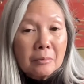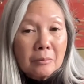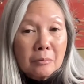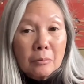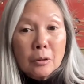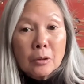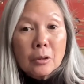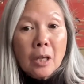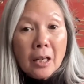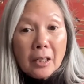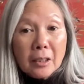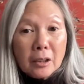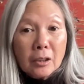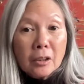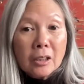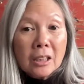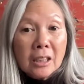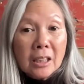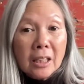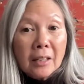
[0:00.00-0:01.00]
we're not
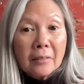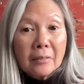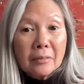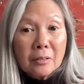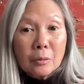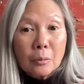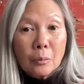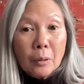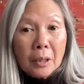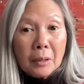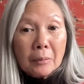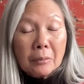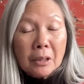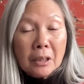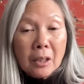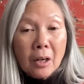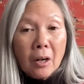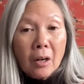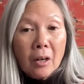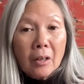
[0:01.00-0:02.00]
good enough the way
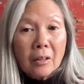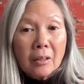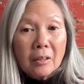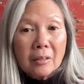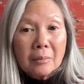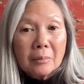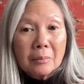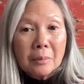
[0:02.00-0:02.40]
we are.